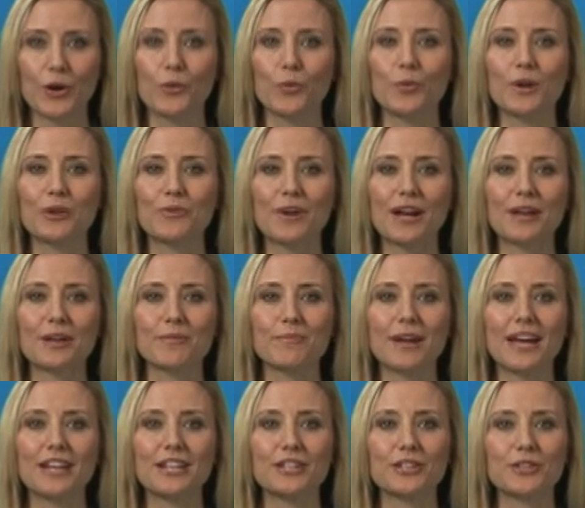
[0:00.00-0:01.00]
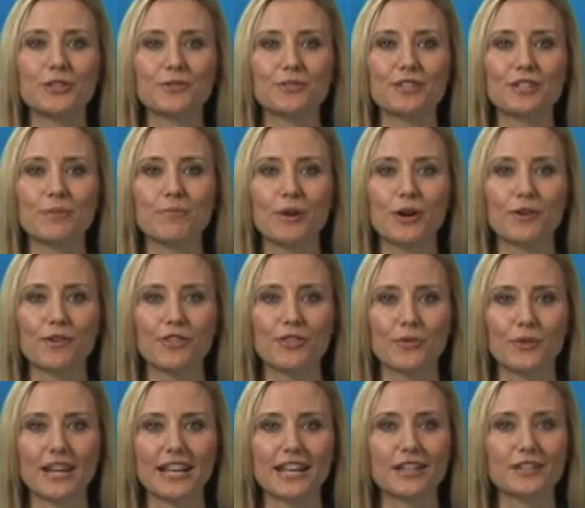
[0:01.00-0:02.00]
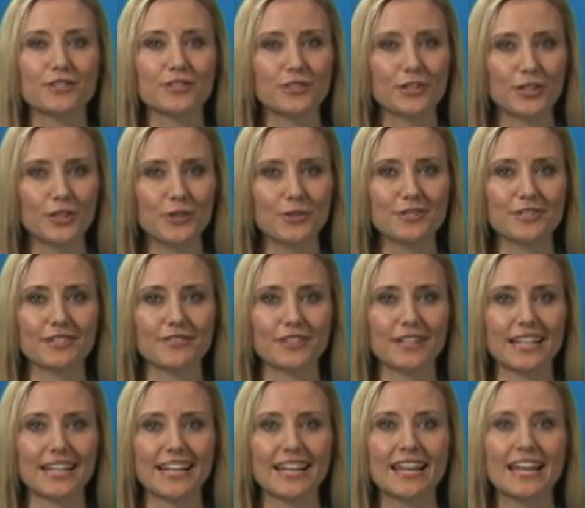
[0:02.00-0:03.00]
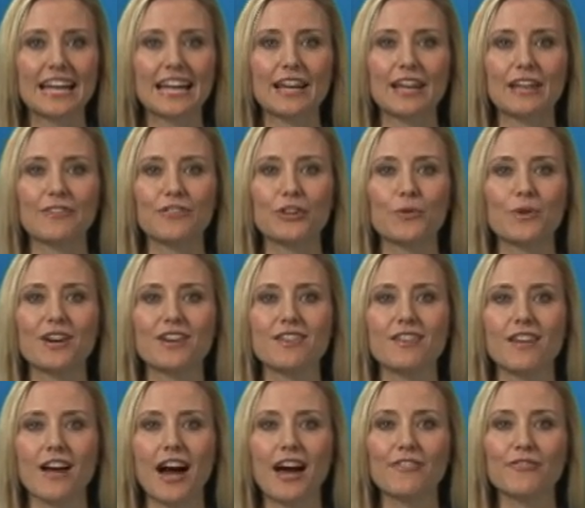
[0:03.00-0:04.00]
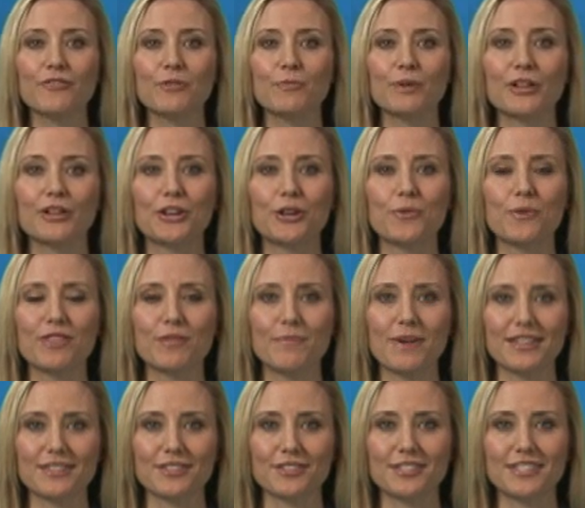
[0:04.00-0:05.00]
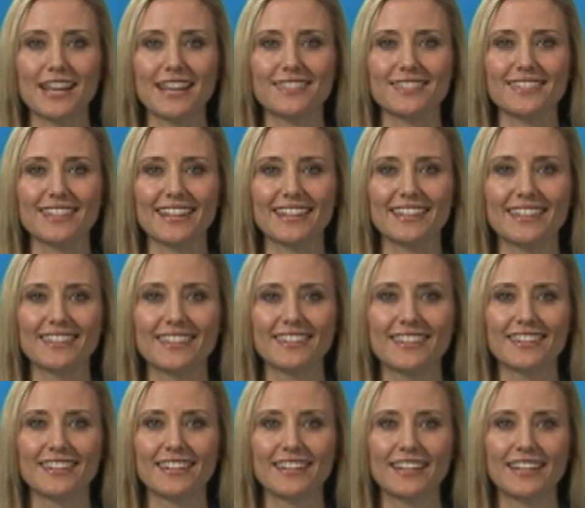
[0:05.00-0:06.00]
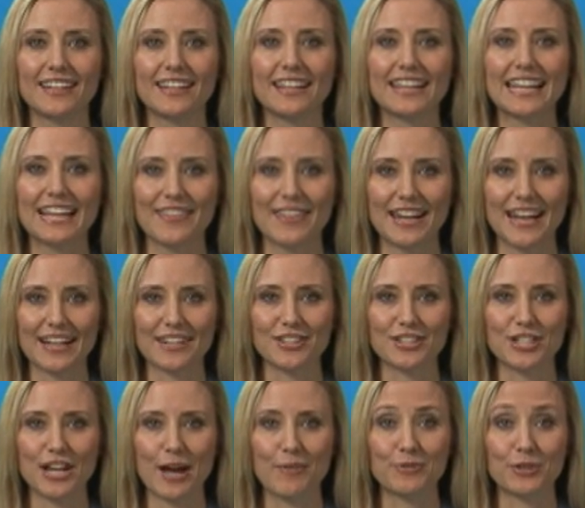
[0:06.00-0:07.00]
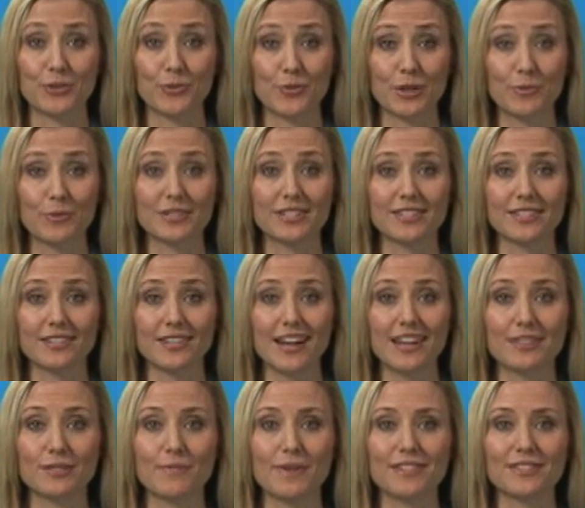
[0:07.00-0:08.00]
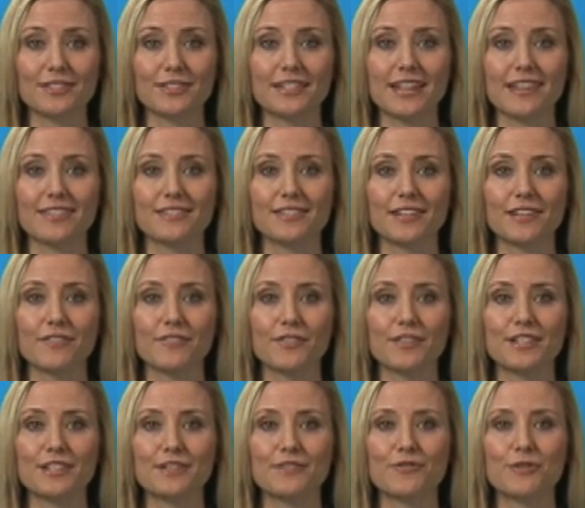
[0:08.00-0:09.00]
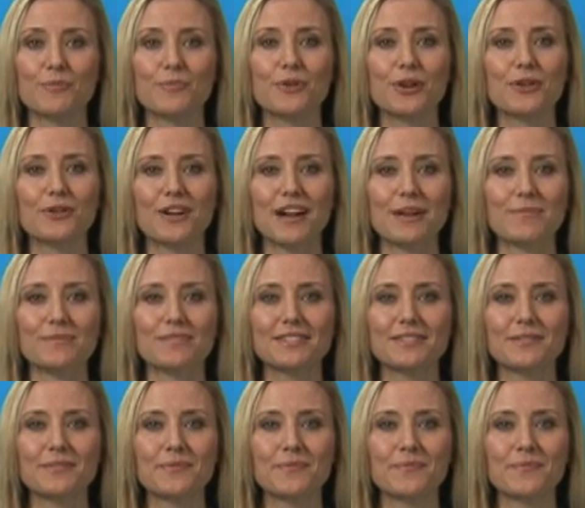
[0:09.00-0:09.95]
We recommend using mode 3 exclusively if you are not familiar with muscle testing. In the next chapter, we will discuss muscle testing for the different programs.